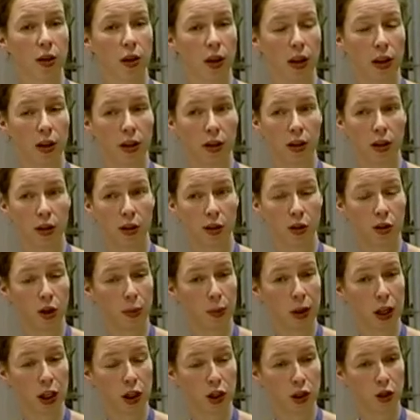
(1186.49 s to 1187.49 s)
in the
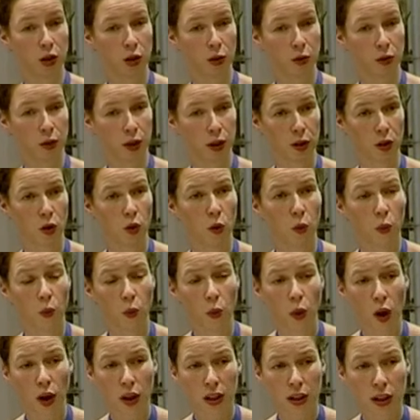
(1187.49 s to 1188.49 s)
determination of the
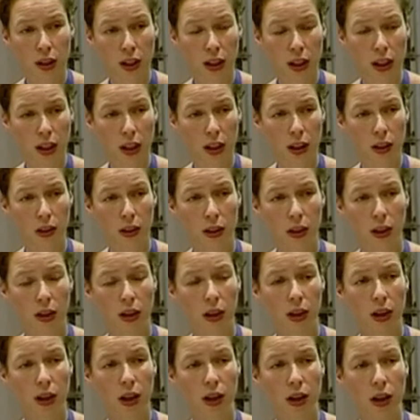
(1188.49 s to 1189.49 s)
quality
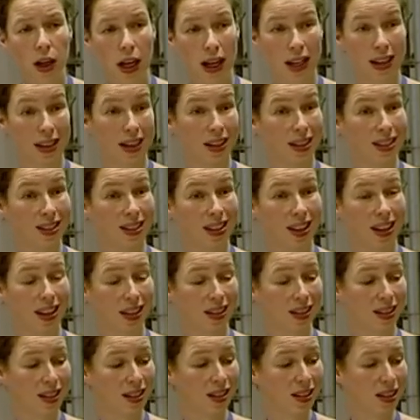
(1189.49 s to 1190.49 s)
and the
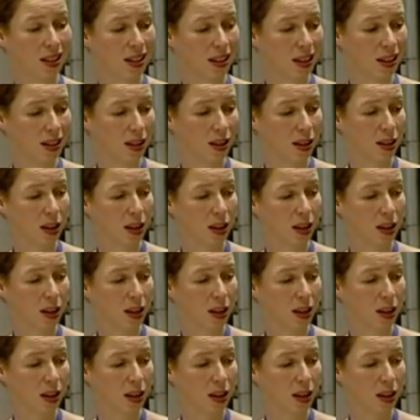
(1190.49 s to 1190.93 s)
intensity.